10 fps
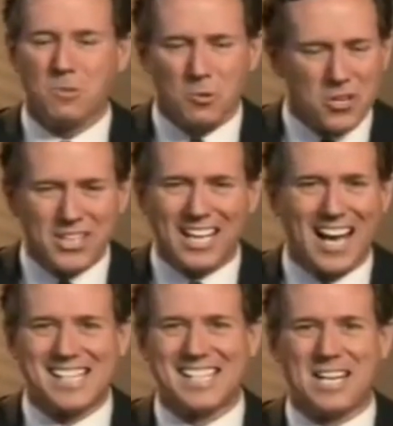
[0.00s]
We're the
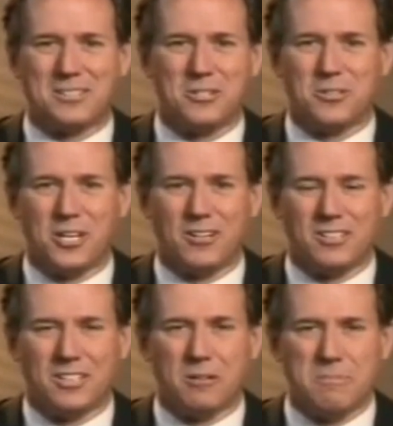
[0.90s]
guys out there that
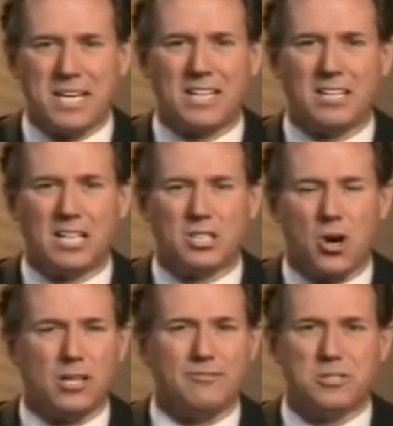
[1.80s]
are that are making and
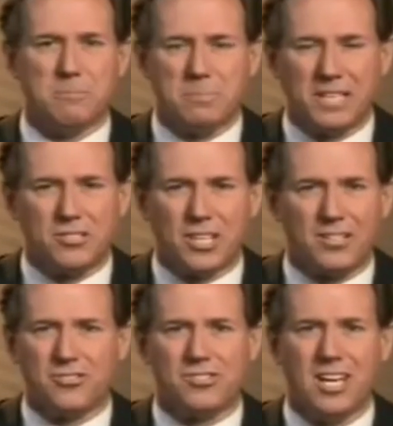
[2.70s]
calling for the big
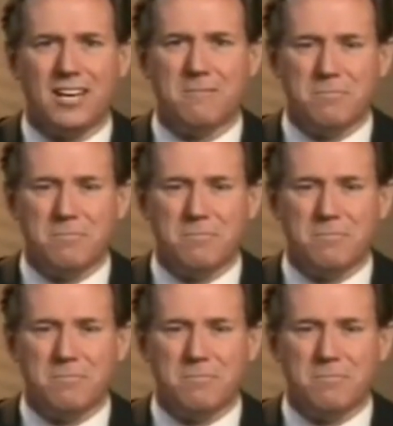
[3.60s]
changes.